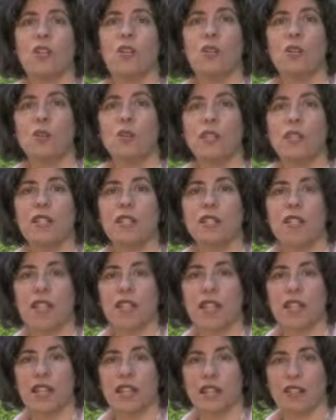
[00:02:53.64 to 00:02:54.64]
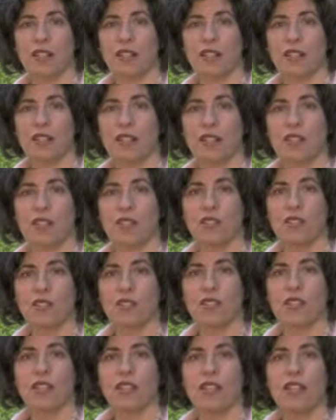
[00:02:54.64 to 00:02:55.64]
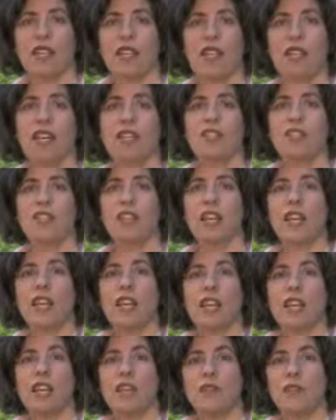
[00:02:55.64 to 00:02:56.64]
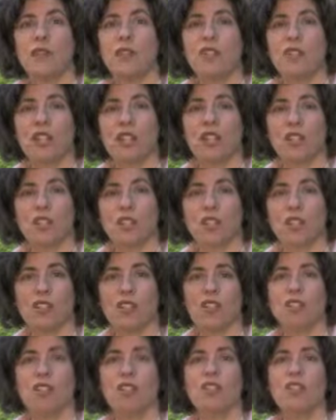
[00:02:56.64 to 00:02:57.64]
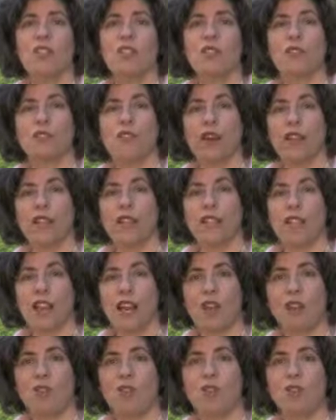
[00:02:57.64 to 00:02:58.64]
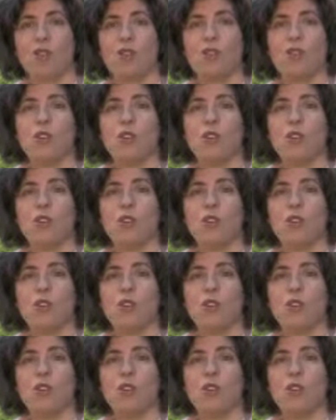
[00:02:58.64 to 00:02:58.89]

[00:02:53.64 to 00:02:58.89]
Who can say yes? It's a invitation to find out